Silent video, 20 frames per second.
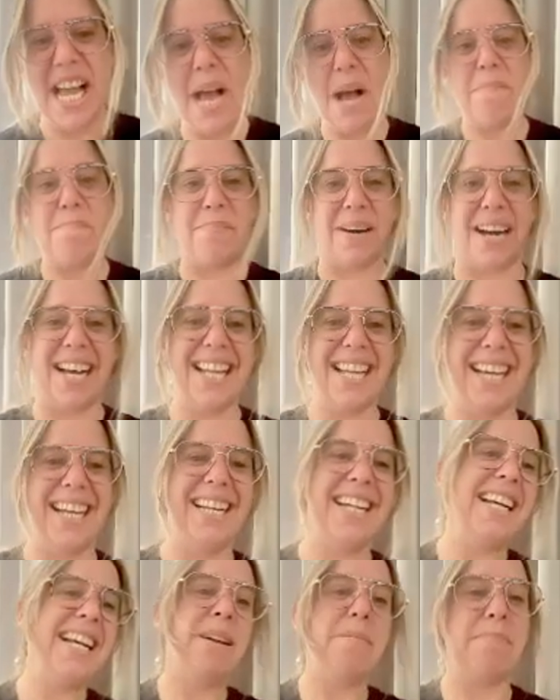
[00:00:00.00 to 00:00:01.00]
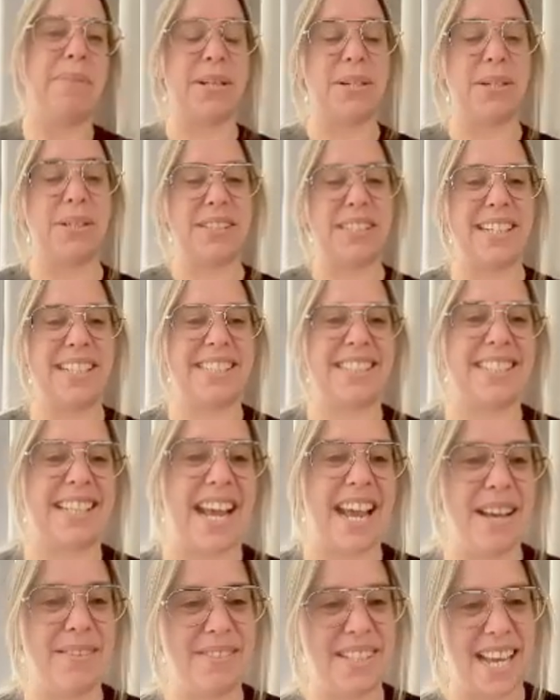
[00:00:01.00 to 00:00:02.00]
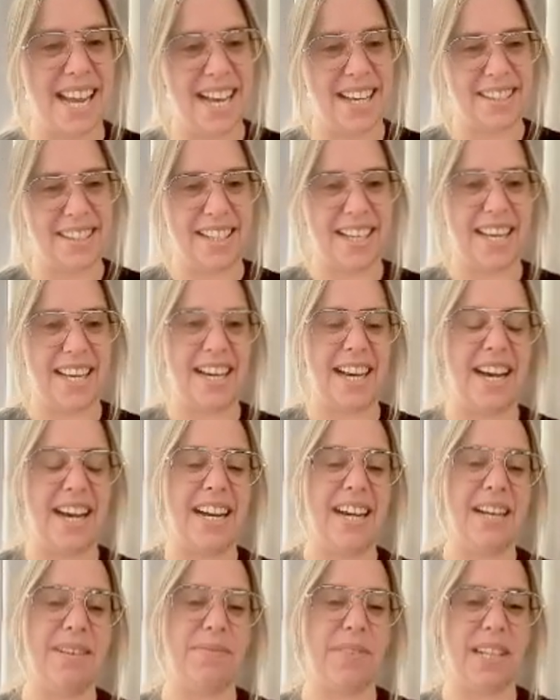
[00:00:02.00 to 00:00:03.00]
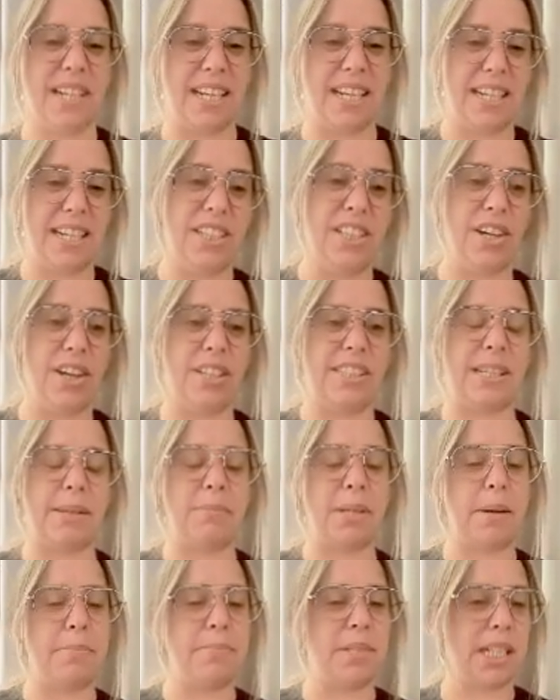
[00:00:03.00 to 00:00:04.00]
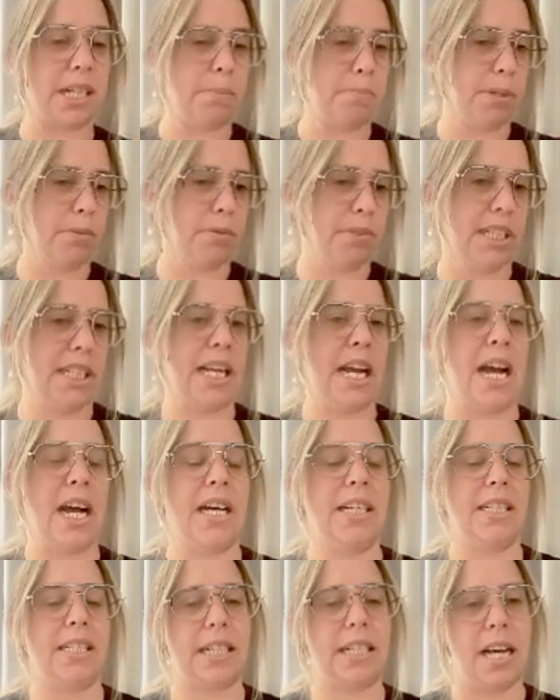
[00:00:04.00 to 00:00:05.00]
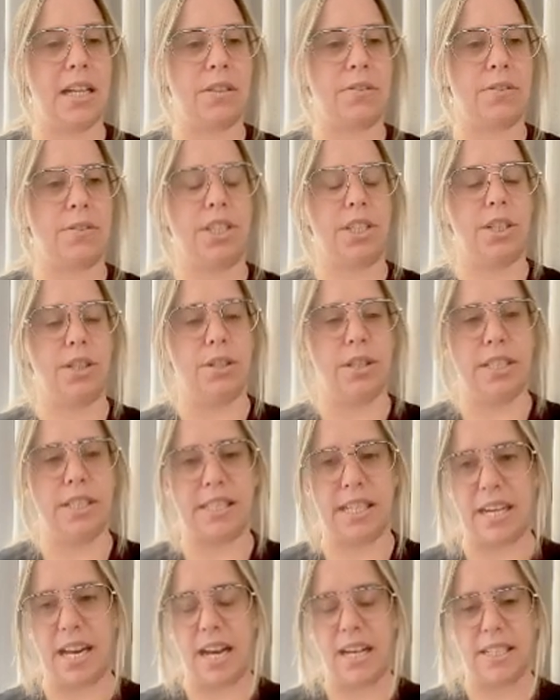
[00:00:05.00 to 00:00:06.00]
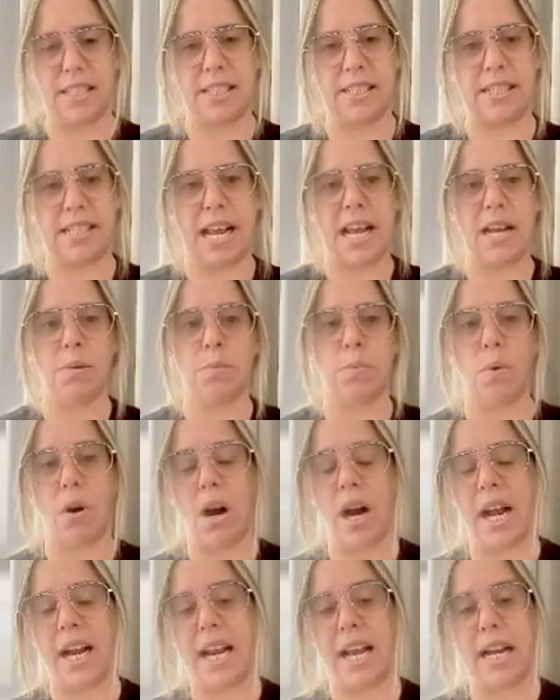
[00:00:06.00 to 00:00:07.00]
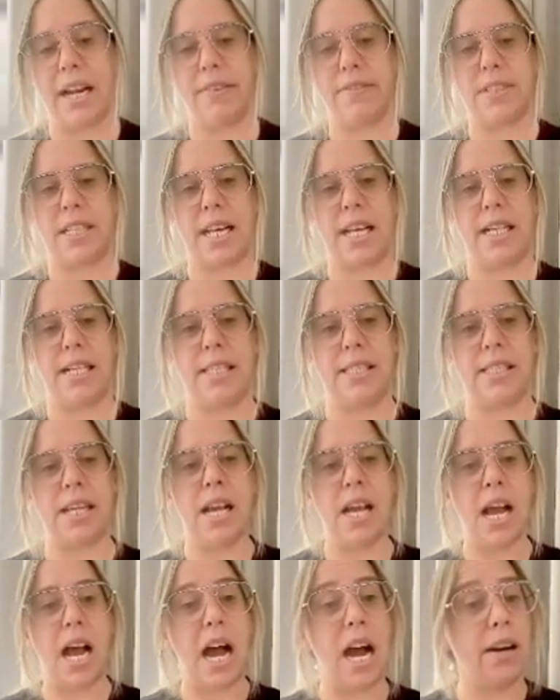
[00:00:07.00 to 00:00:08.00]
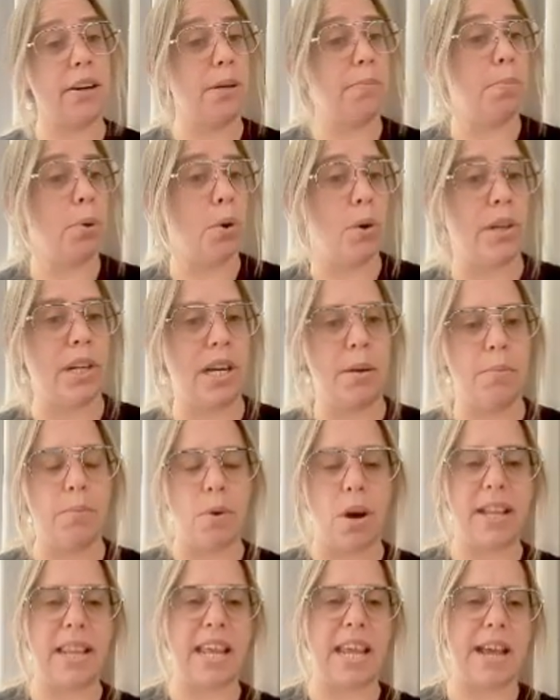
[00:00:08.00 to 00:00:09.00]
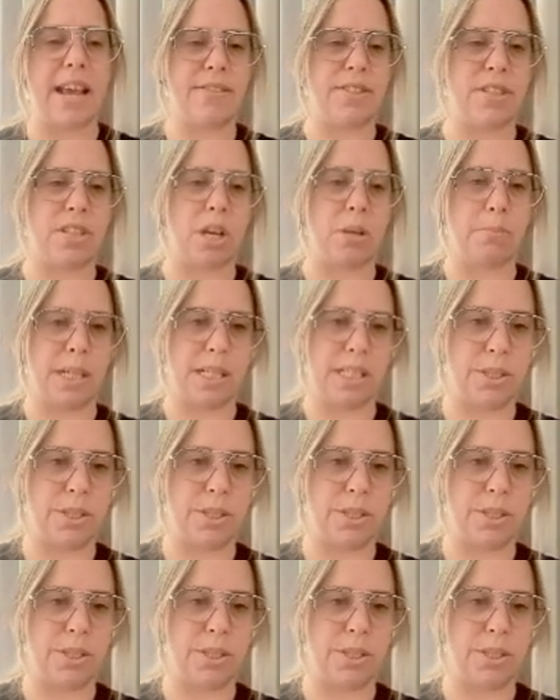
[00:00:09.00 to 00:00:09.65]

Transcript: but because there's scams out there, sometimes it can be really hard to cut through the noise and understand why NFTs are important and why they have so much